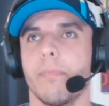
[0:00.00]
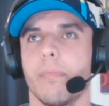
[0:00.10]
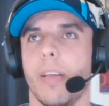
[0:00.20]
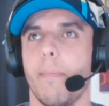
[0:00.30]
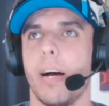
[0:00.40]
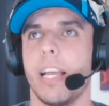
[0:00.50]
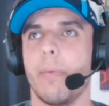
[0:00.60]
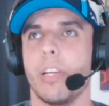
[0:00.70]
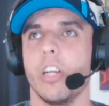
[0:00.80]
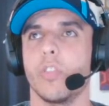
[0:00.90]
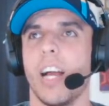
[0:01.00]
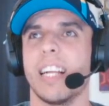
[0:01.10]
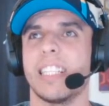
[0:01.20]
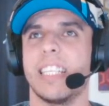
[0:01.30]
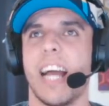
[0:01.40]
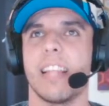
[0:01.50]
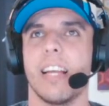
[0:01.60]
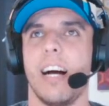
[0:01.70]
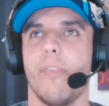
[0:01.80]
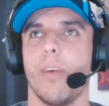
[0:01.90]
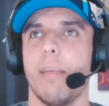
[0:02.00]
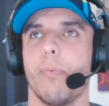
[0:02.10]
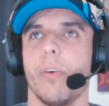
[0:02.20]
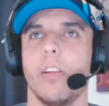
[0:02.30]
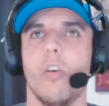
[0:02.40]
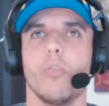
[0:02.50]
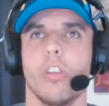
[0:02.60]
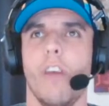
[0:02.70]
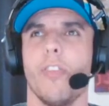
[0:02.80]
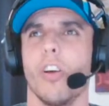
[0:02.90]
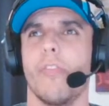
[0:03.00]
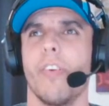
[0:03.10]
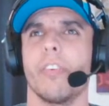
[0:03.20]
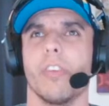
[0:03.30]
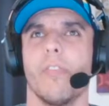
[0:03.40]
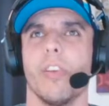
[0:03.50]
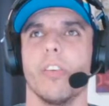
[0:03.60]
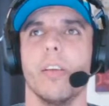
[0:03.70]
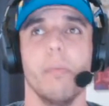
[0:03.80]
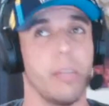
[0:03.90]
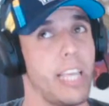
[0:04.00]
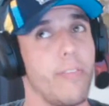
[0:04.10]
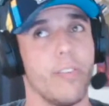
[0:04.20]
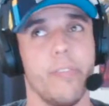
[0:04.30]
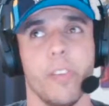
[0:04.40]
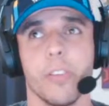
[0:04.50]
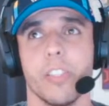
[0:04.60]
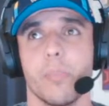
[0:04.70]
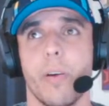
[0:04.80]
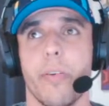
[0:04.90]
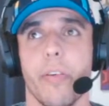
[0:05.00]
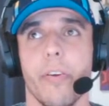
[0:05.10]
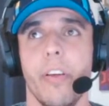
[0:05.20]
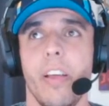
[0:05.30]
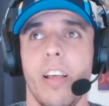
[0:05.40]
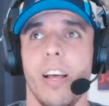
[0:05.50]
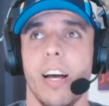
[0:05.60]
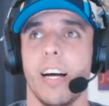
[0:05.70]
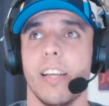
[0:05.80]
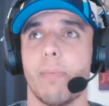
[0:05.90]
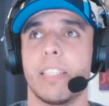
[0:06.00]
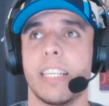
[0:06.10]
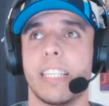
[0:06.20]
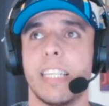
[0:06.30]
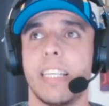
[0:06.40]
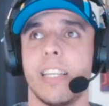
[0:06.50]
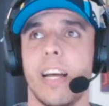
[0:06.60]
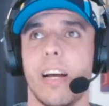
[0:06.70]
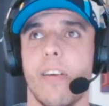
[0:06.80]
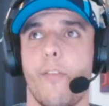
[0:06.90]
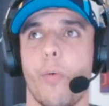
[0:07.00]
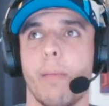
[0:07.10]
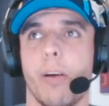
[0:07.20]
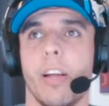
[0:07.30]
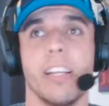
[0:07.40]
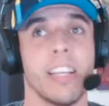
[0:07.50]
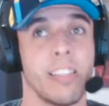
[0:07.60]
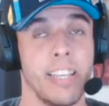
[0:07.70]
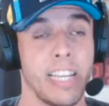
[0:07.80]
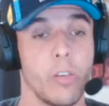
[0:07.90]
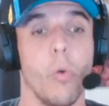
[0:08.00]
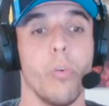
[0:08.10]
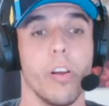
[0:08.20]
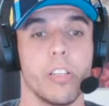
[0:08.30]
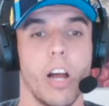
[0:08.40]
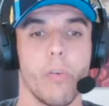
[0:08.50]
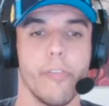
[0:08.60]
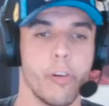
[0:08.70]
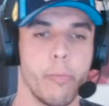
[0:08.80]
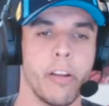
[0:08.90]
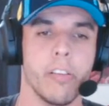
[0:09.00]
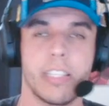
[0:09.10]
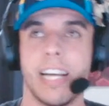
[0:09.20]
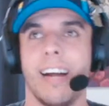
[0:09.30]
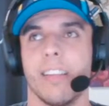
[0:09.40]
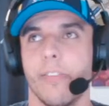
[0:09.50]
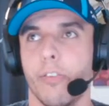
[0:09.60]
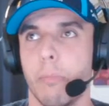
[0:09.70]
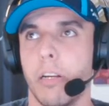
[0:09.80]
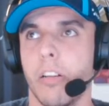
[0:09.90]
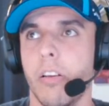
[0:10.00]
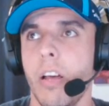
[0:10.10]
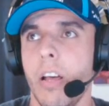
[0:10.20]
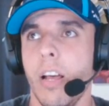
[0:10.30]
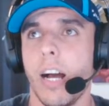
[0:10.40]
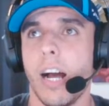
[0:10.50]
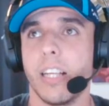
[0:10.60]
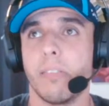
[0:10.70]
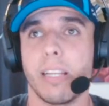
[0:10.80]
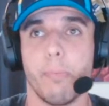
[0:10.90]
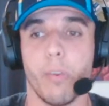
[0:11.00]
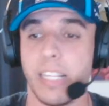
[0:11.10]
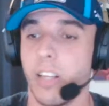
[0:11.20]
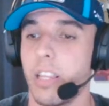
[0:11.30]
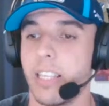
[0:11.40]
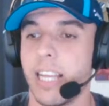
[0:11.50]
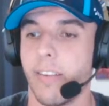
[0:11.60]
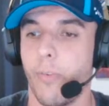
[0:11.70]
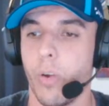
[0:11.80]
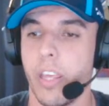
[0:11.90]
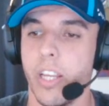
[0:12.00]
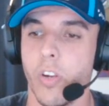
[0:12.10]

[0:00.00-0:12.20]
But here we go, Dragons here at the halfway point. Oh, good offload, very good offload. Be careful of offloads in this weather, though. Number 6 here, Fuimaono. Nearly called her Tyrell Fuimaono. It's Talia Fuimaono. She'll get the ball inside the attacking 40 here.